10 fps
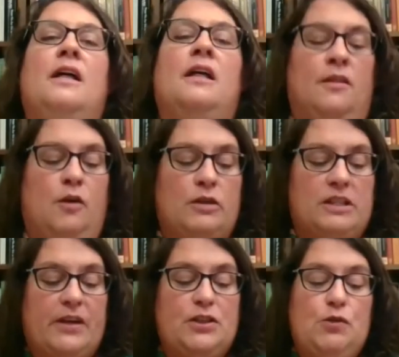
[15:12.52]
Those of
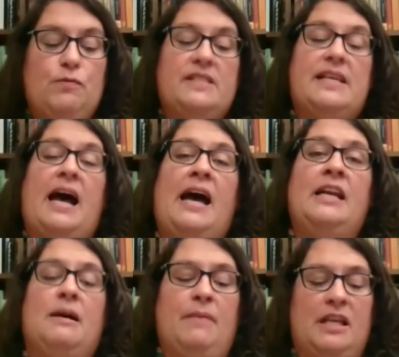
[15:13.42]
us who reside
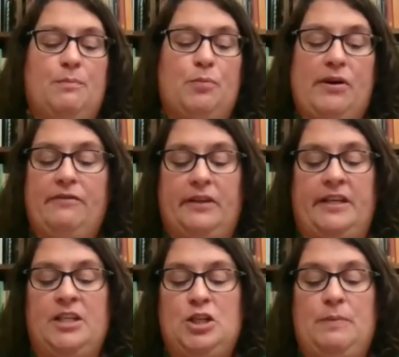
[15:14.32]
among the
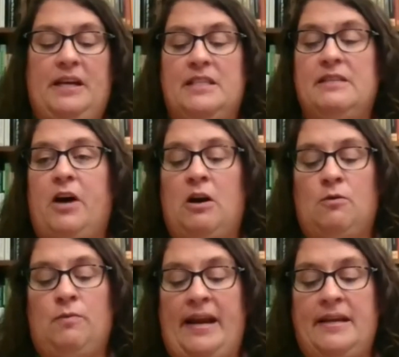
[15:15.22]
privileged because of our
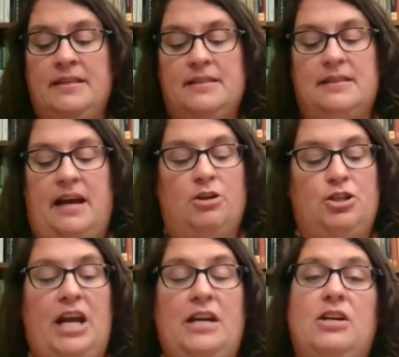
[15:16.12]
race, our
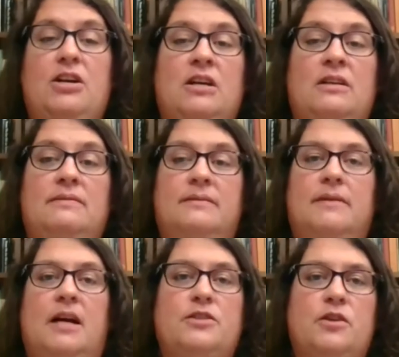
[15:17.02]
gender,
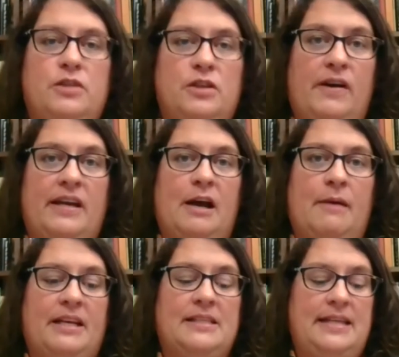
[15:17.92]
our
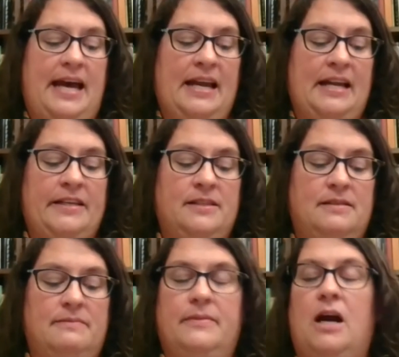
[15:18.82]
socioeconomic
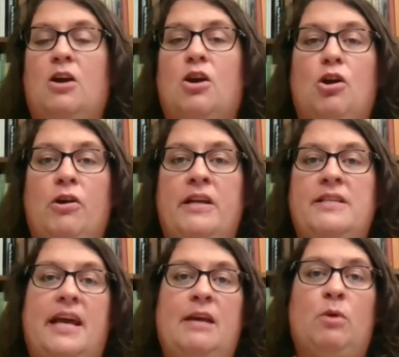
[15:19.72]
status, our current
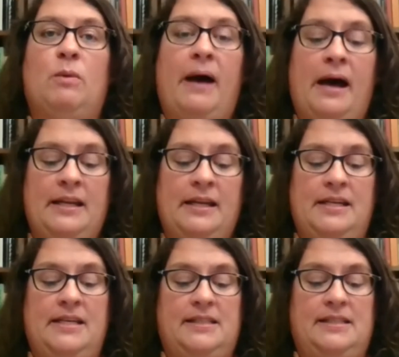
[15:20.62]

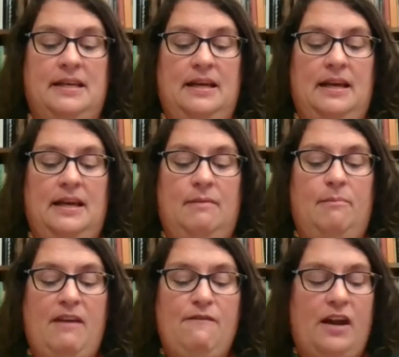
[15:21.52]
able-bodiedness,
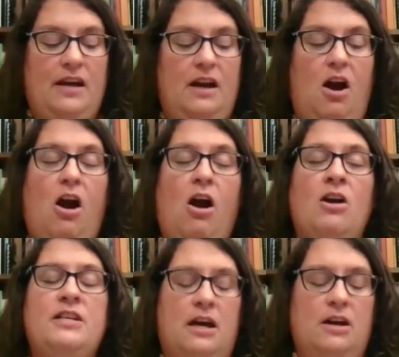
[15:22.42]
may find it hard
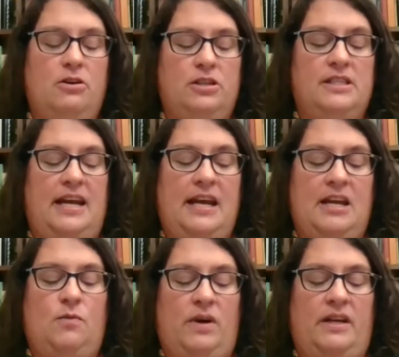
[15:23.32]
to
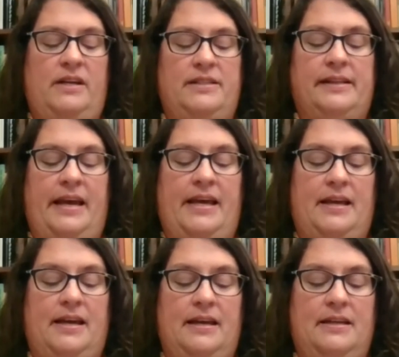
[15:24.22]
understand what it is
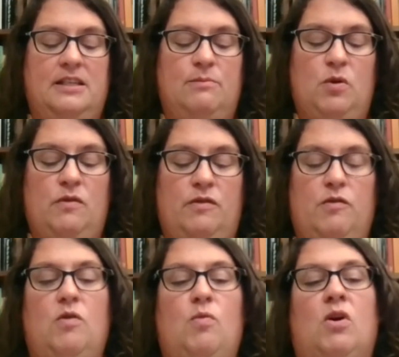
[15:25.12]
like to move through
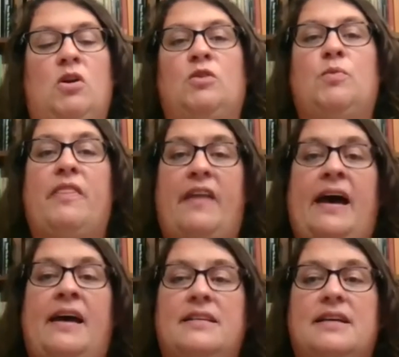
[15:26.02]
the world with
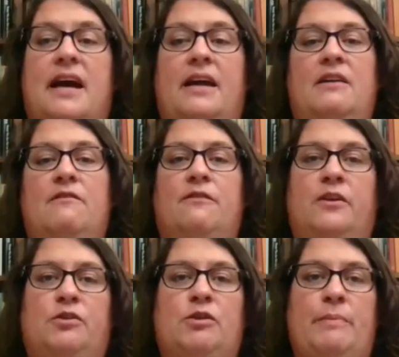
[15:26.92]
that kind of
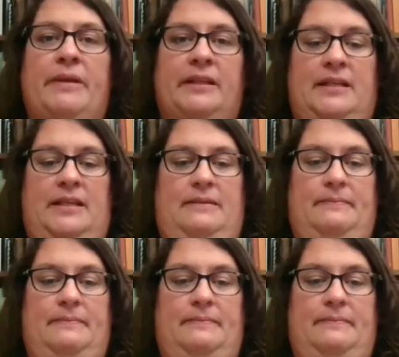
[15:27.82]
vulnerability